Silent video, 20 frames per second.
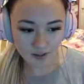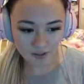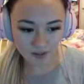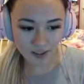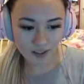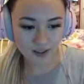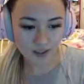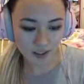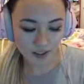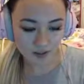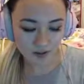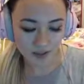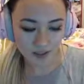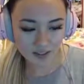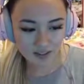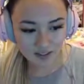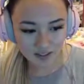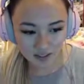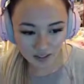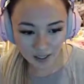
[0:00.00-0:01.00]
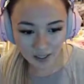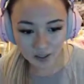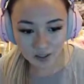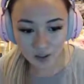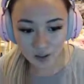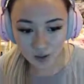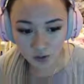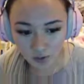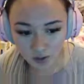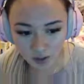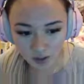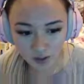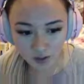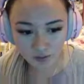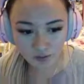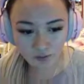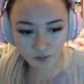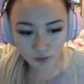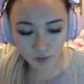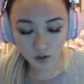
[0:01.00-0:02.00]
Right there is the tiny URL
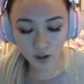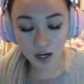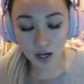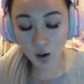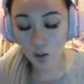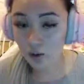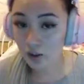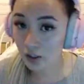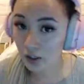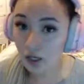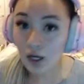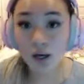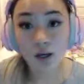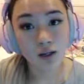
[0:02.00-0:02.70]
for our